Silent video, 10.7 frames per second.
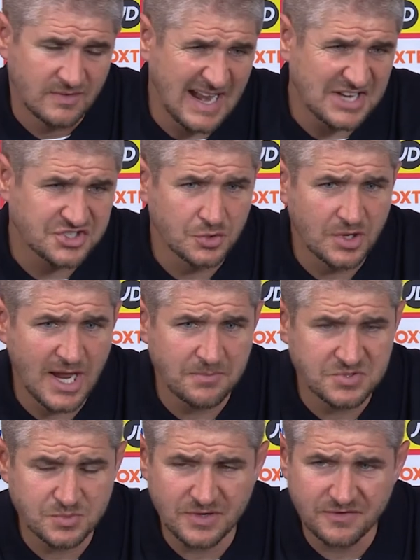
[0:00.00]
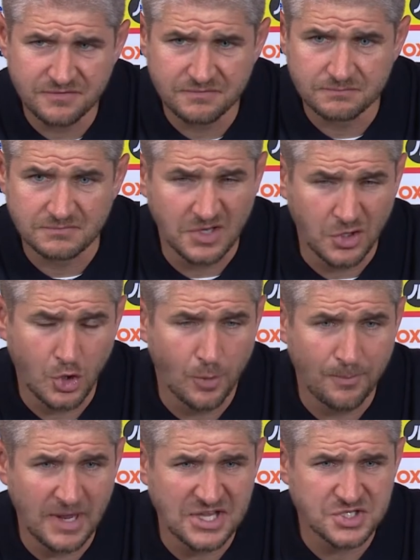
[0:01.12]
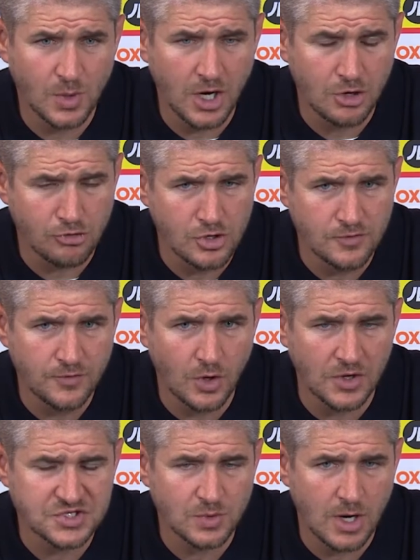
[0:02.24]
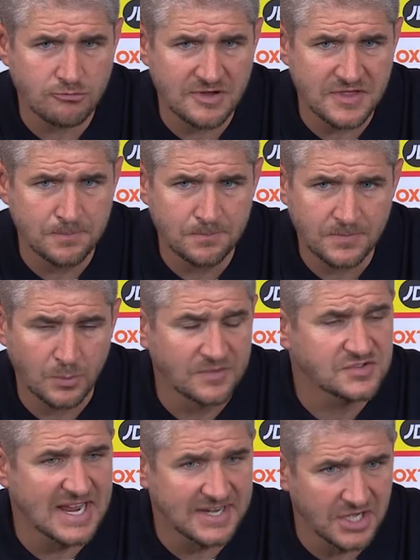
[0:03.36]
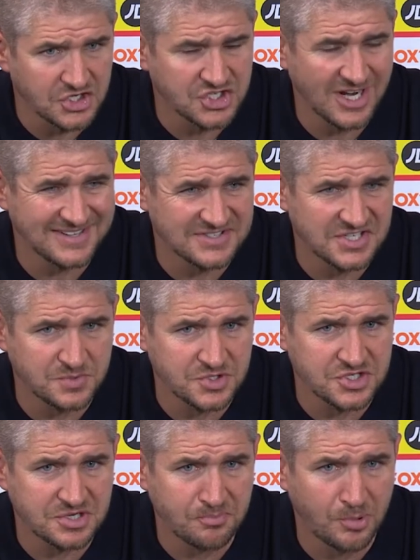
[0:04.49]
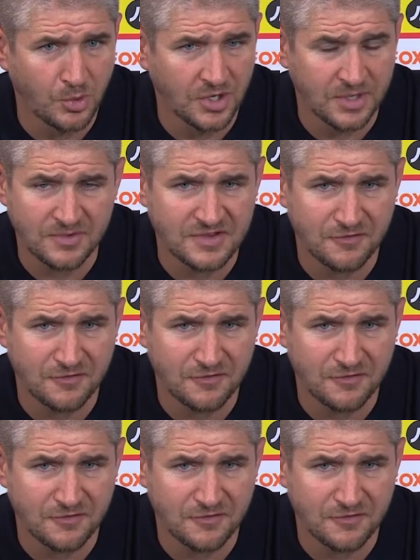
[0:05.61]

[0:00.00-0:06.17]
The last two games we've, you know, got into our groove, got into our rhythm. We've taken our chances, which is important, and we've